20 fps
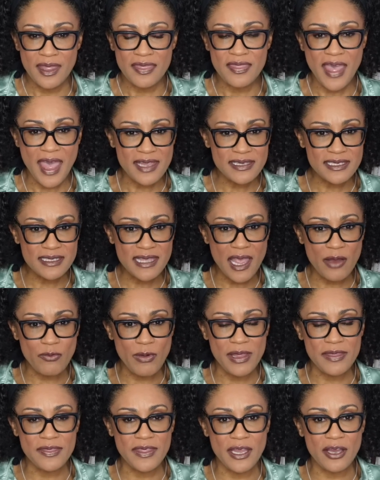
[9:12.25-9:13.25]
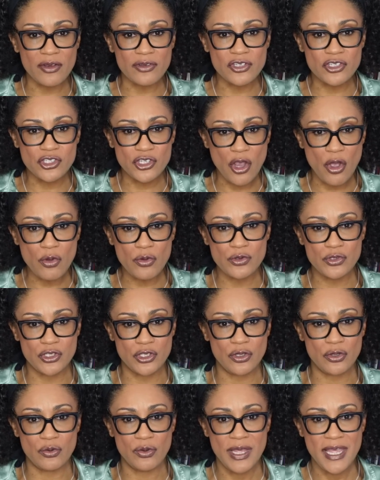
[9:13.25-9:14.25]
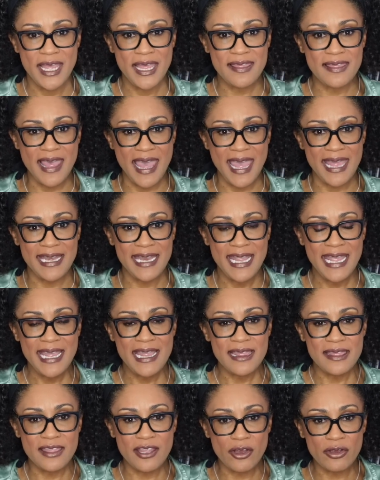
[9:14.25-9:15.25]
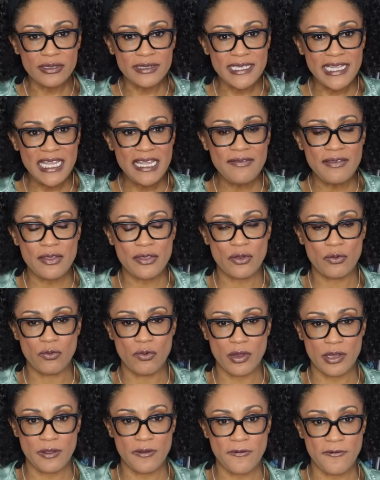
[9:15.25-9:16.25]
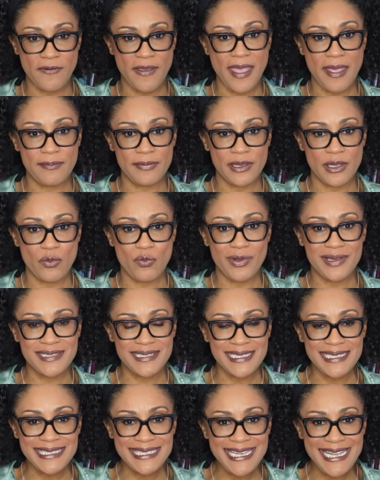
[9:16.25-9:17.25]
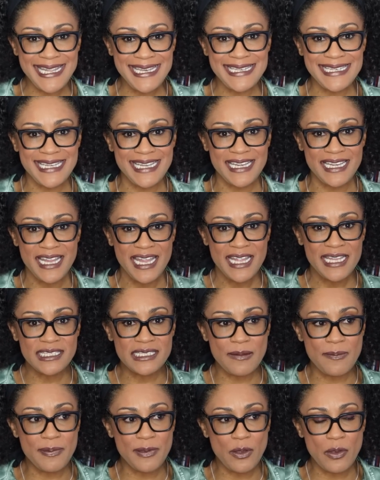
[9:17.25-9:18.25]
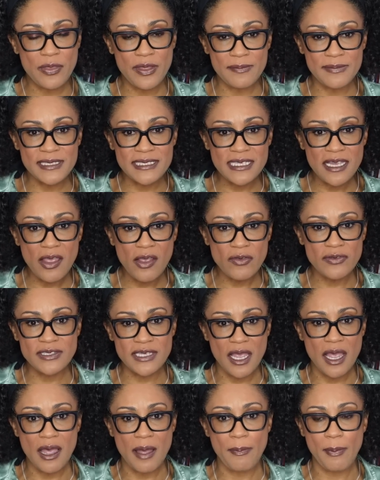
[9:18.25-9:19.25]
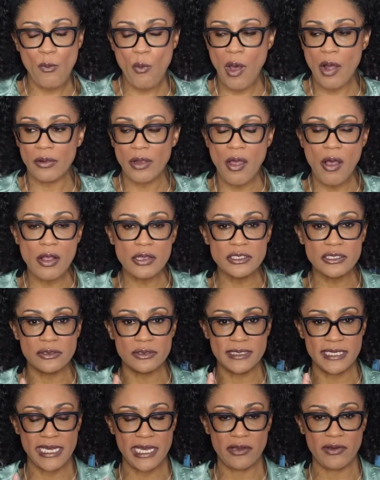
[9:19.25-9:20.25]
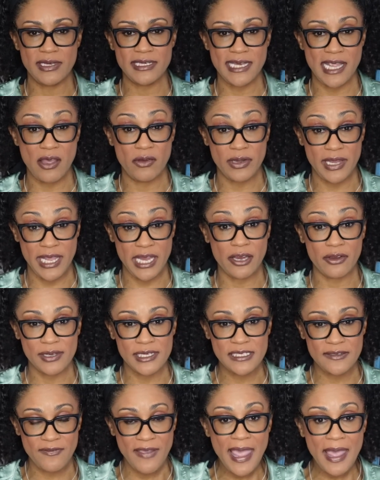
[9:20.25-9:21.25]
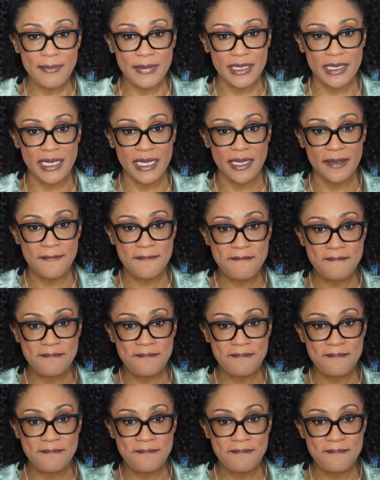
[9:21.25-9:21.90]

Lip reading: That right there shows you that their leaving the royal family was intended to build themselves up while also tearing down Harry's family.